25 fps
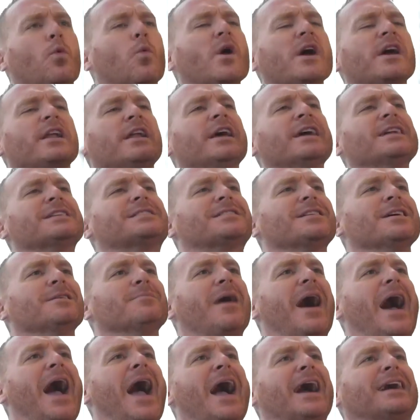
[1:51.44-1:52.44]
We need
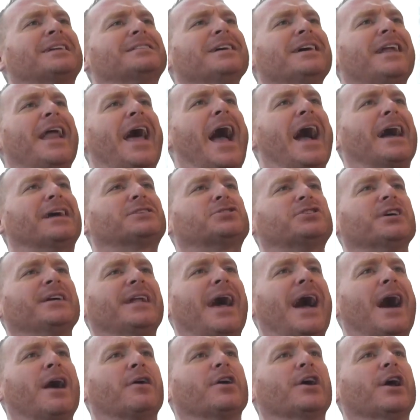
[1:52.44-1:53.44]
some Acton action
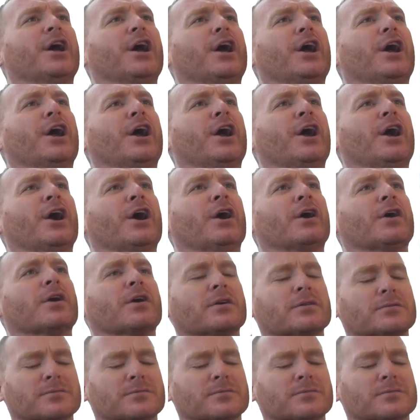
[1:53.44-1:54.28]
out here.